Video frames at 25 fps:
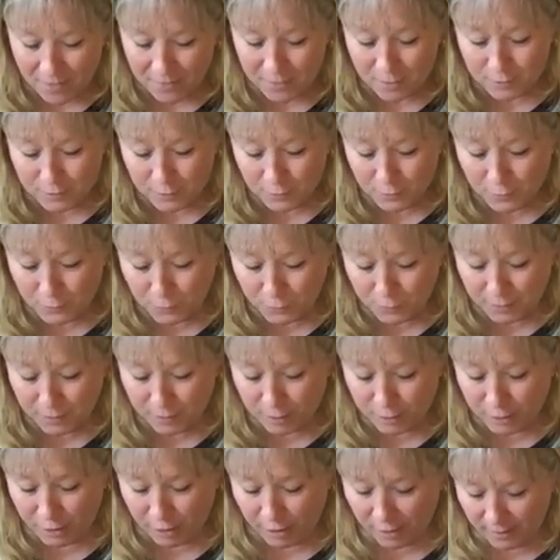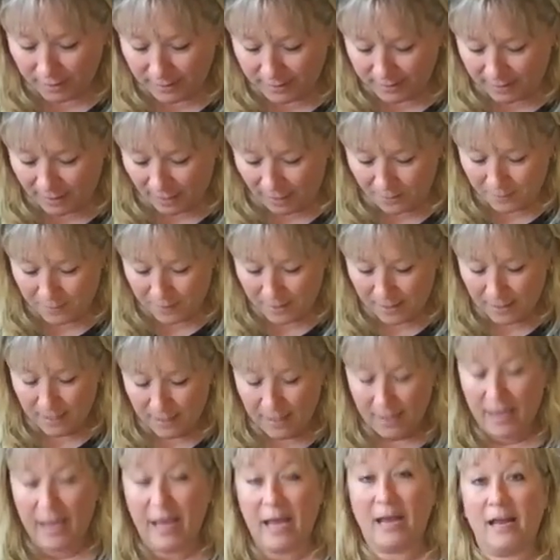There's a cool little chart on the top
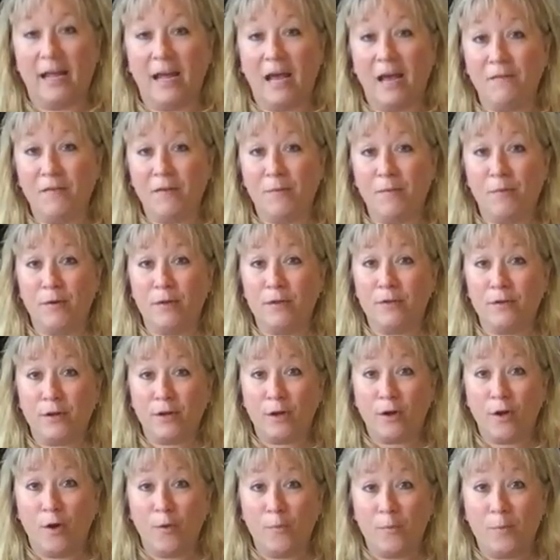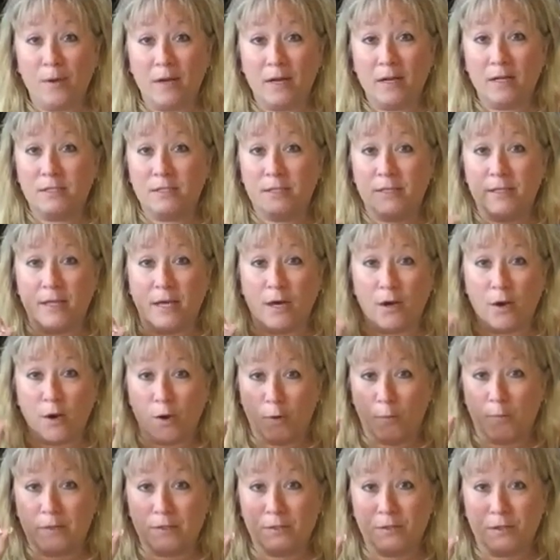and a heavy breather, you're gonna open it to the
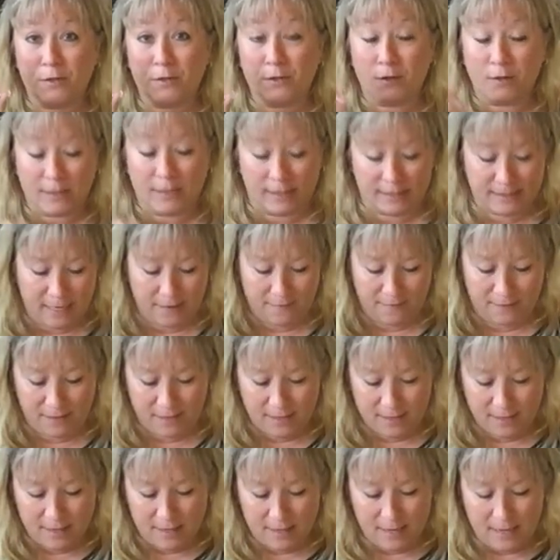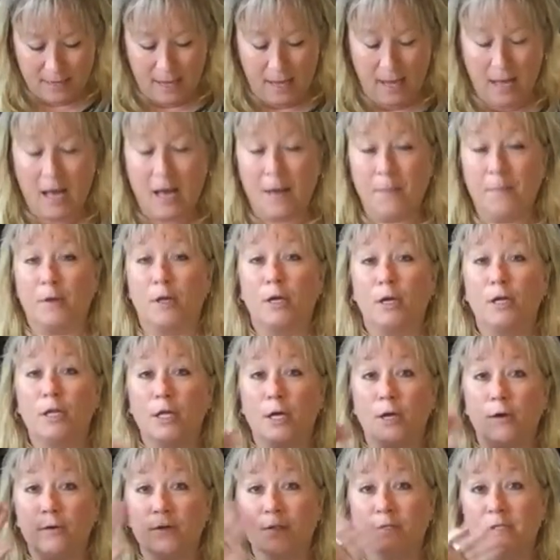open circle, that's heavy. Um,
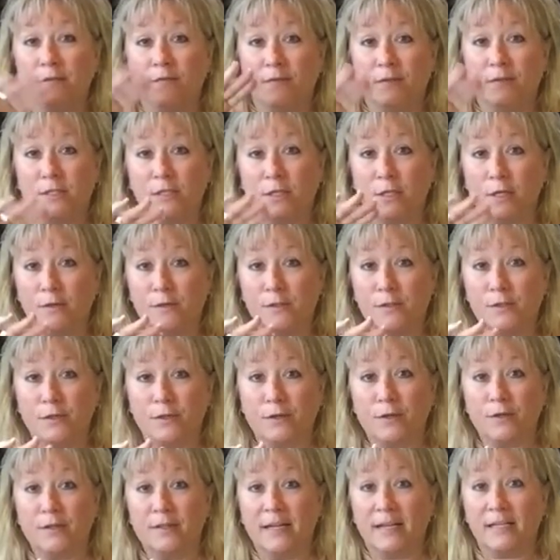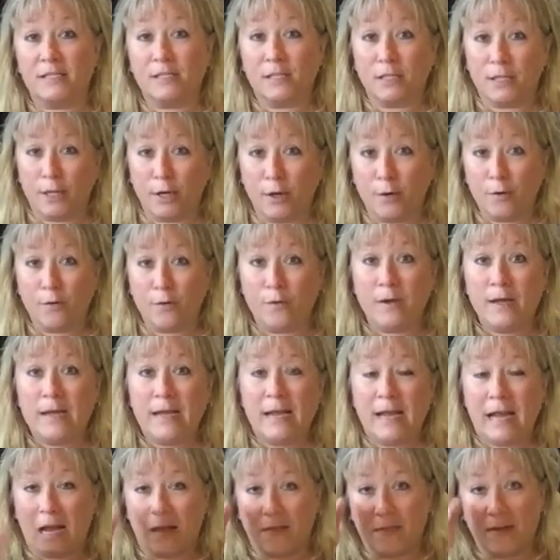closed, if it's a closed circle, that's low,
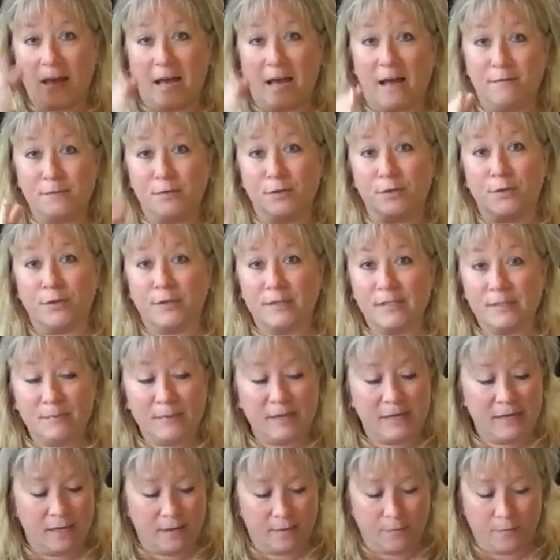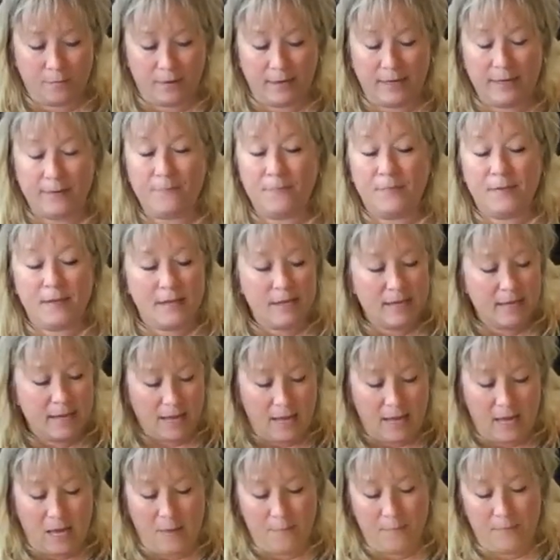and the half circle is medium, right?
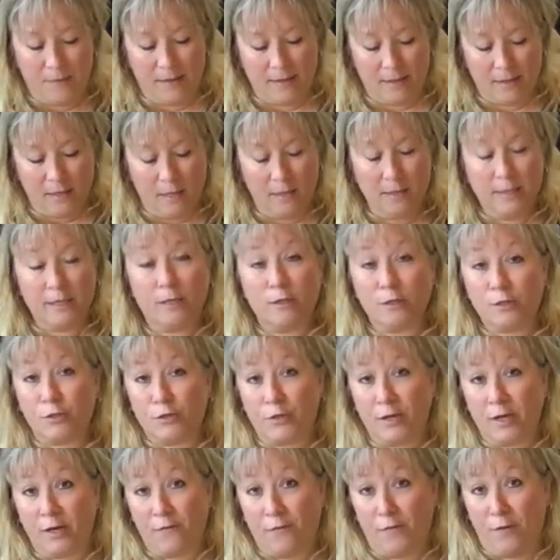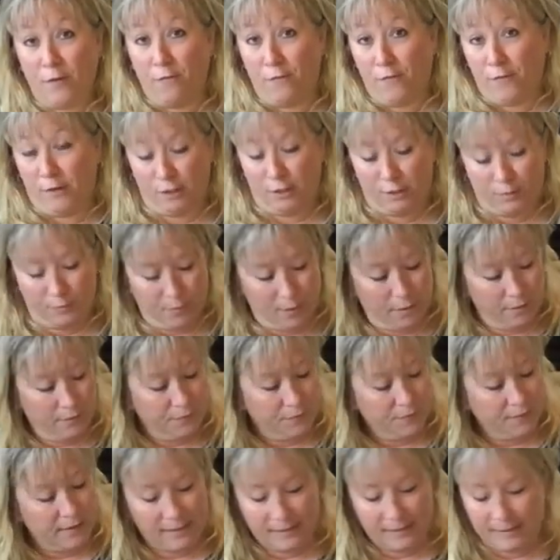Um, a little trick for the Fridge
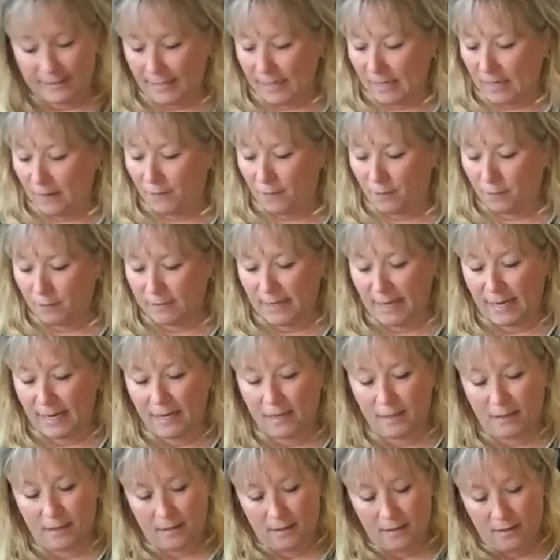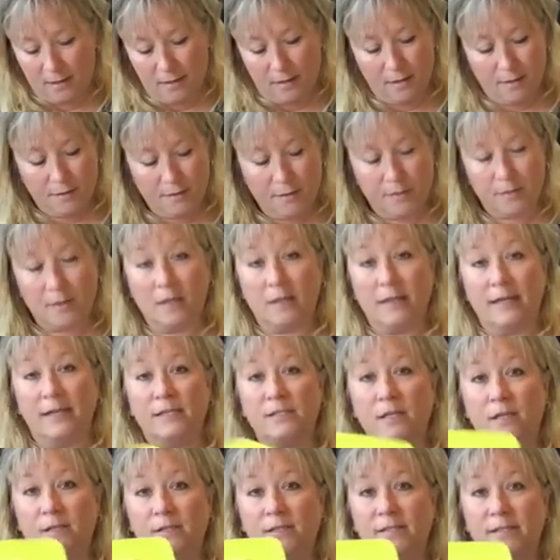Smart is that if you take, the
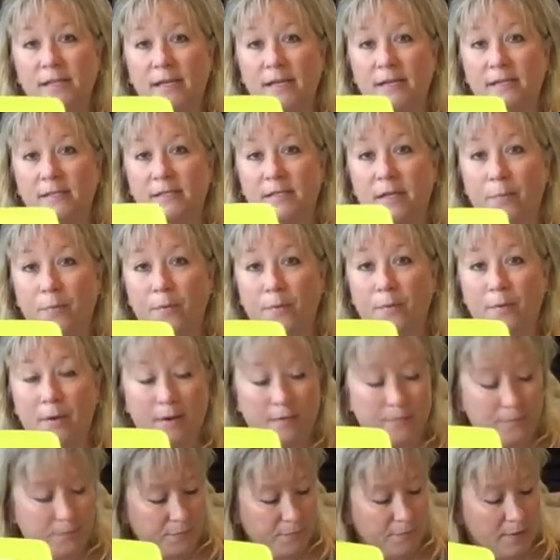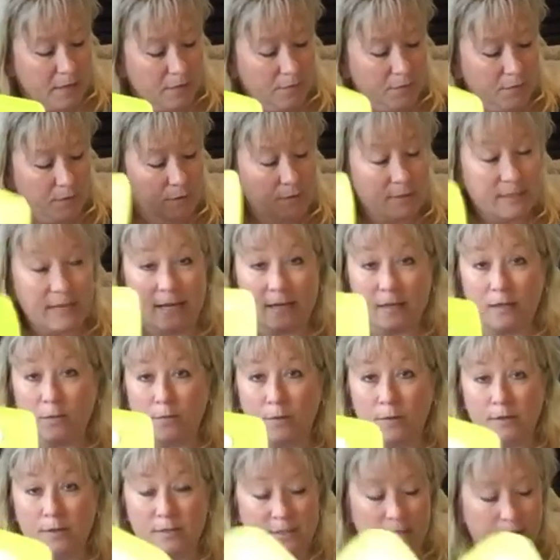lids all say Tupperware, and if you take the
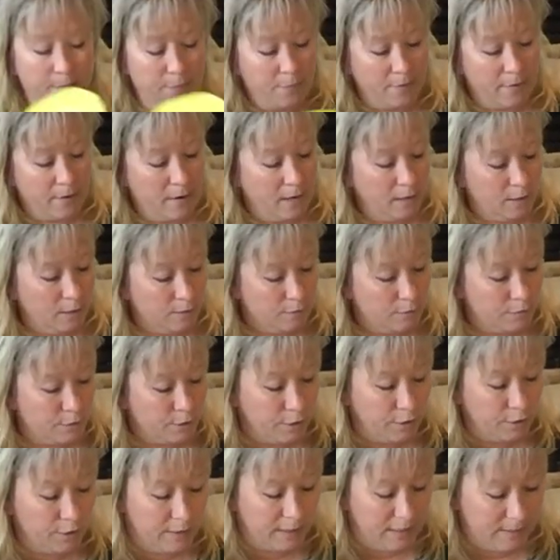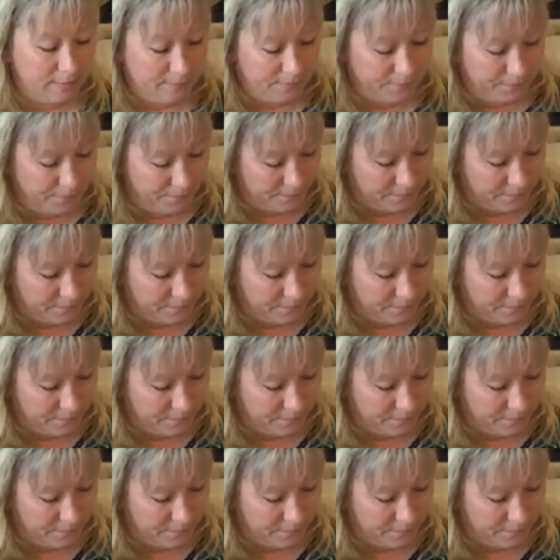word Tupperware and you turn it